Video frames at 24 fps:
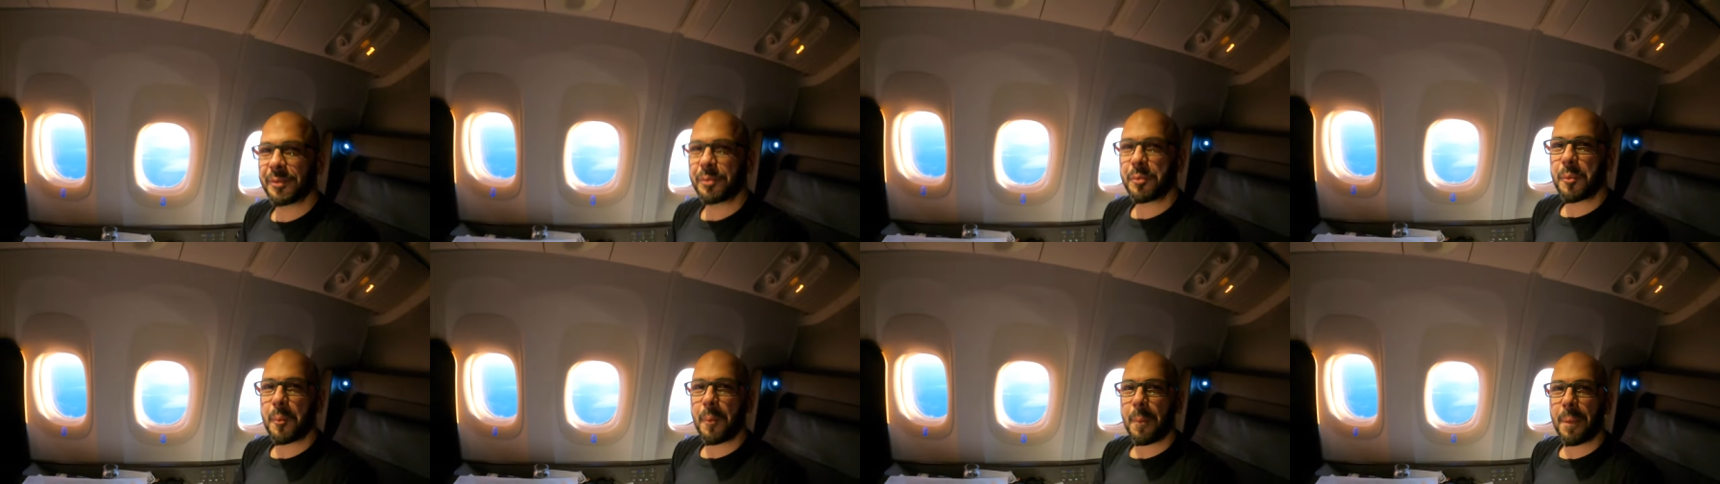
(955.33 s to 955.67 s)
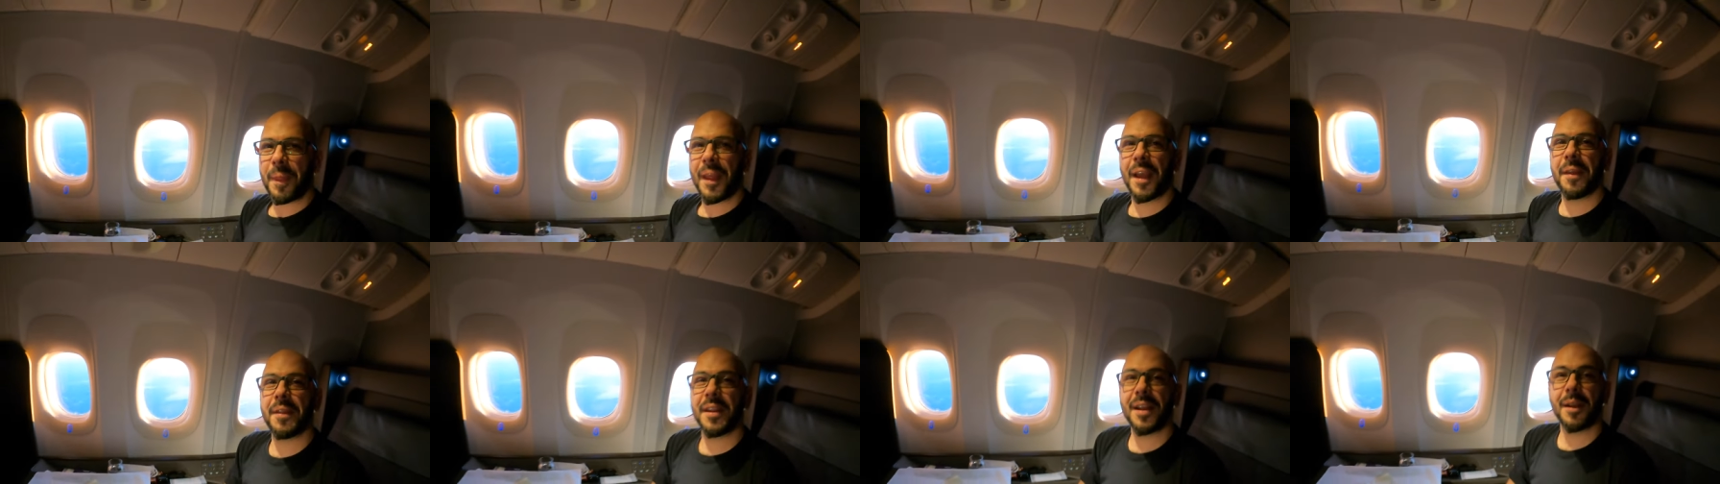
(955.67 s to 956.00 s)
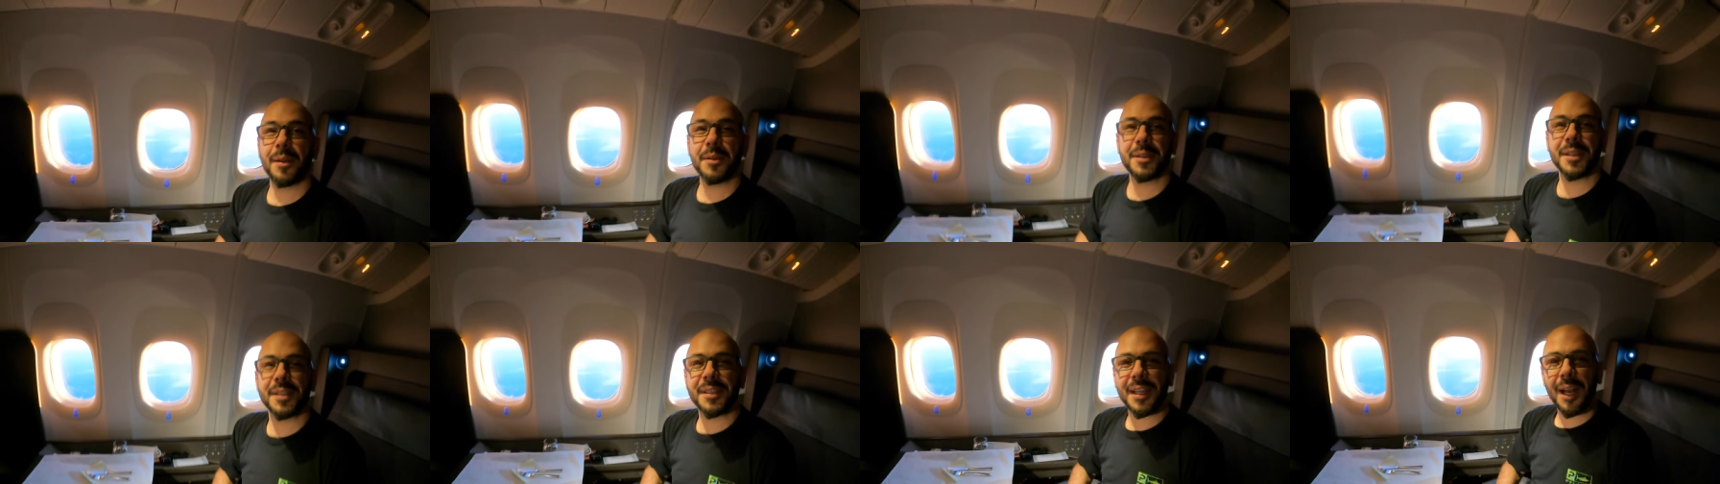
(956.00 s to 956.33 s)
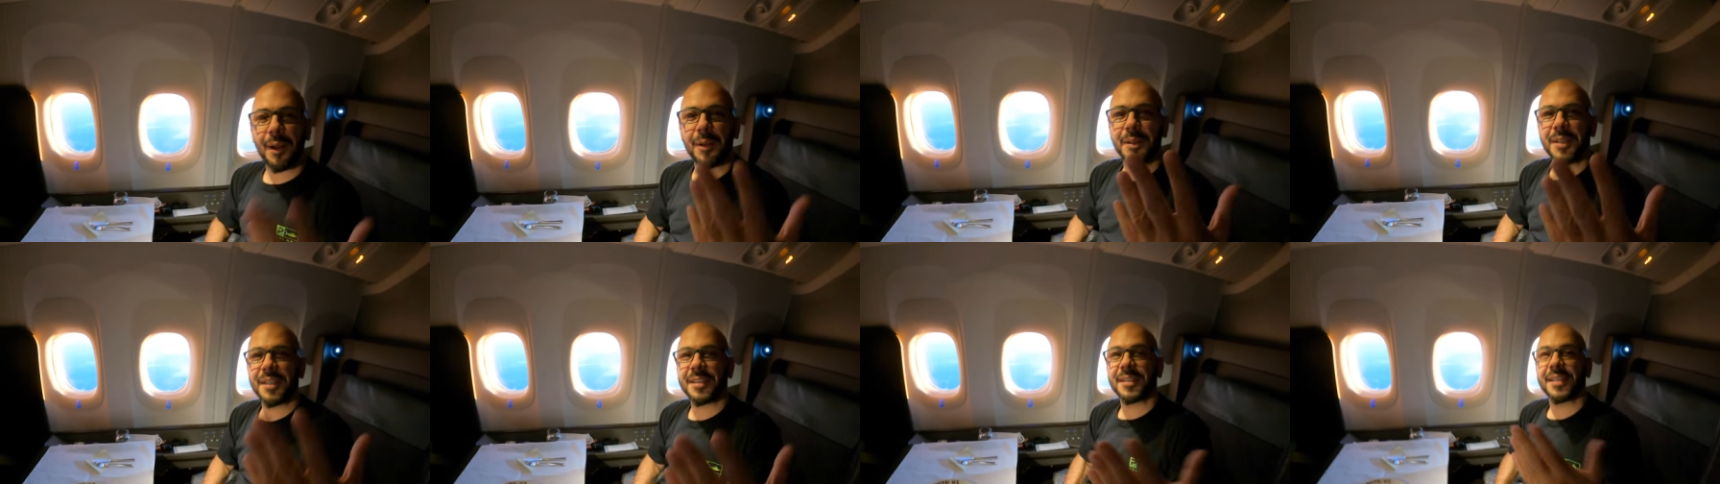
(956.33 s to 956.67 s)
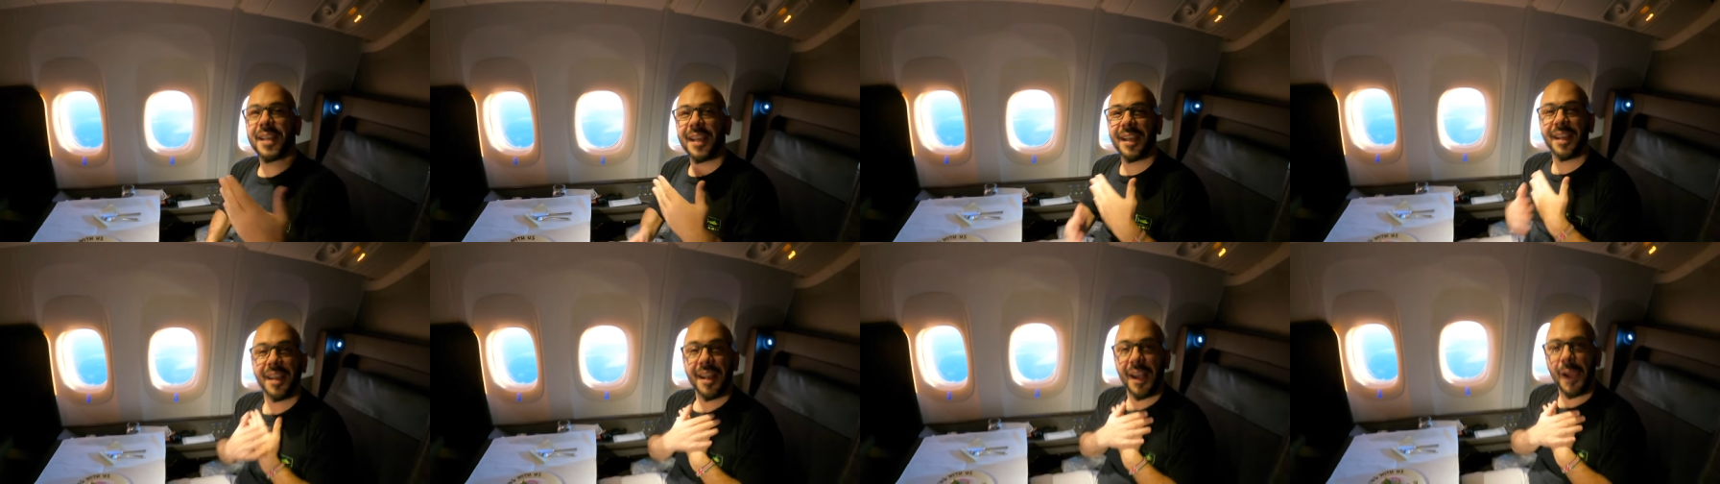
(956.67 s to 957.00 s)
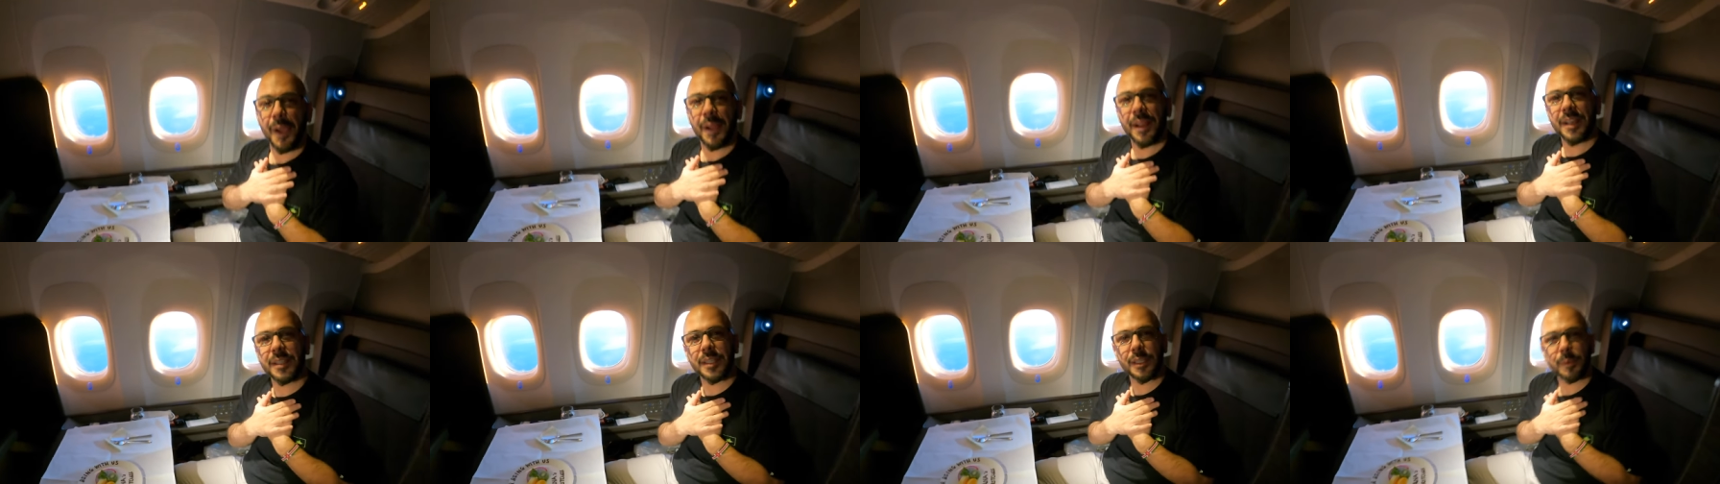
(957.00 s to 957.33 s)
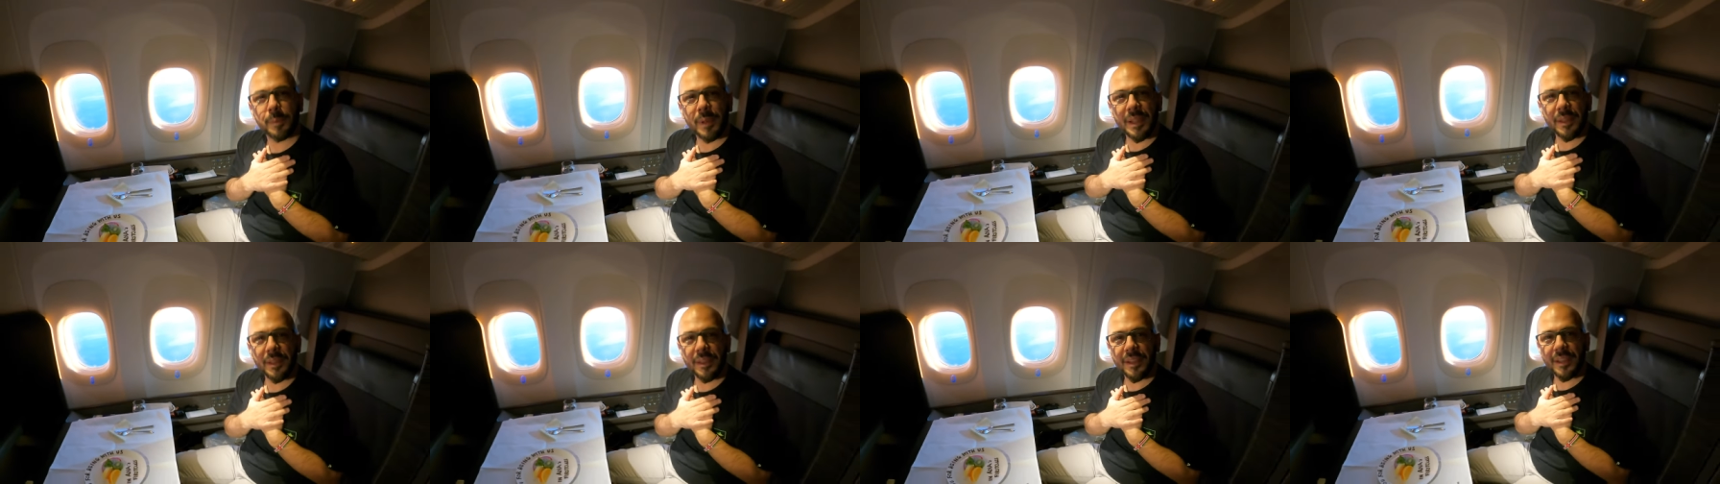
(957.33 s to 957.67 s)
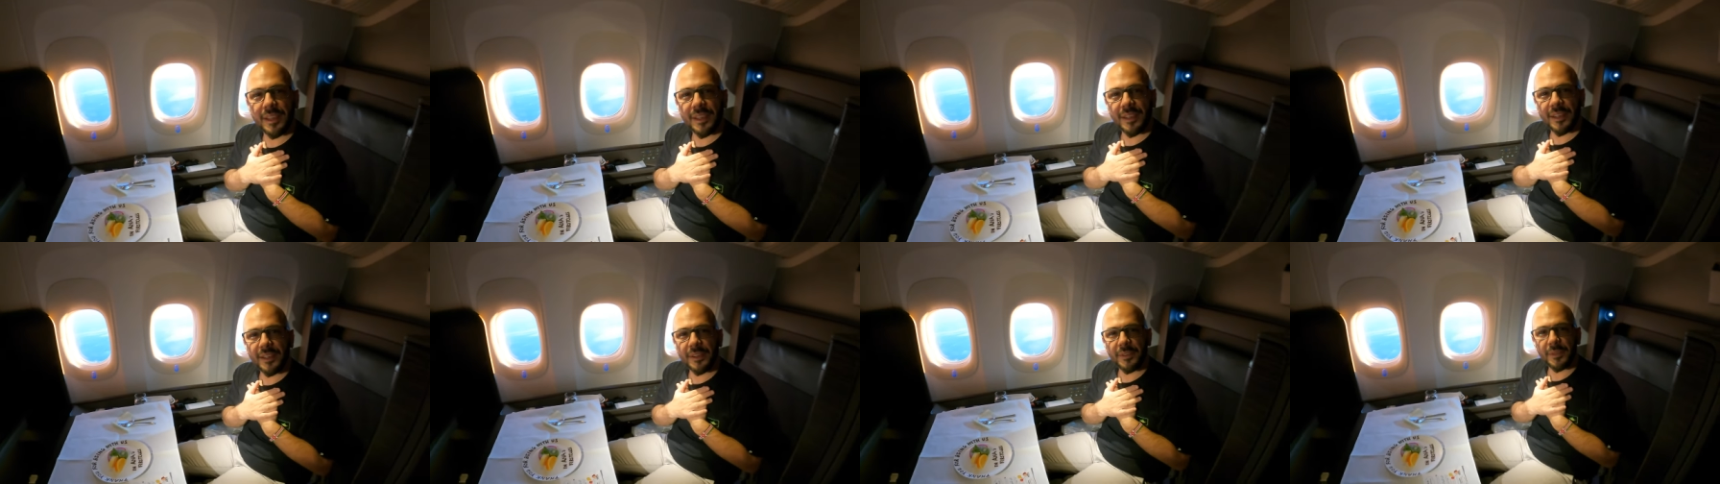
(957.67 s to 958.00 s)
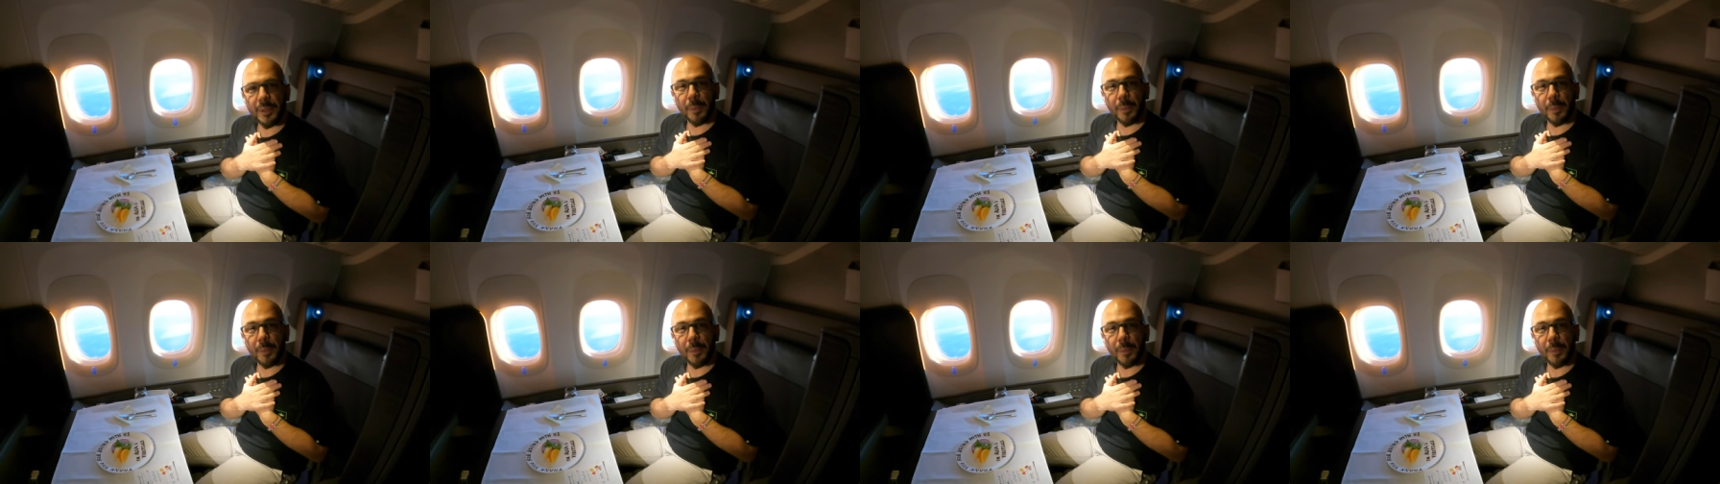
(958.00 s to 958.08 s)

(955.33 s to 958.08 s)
Okay. And I'll just I'll just say this has been the,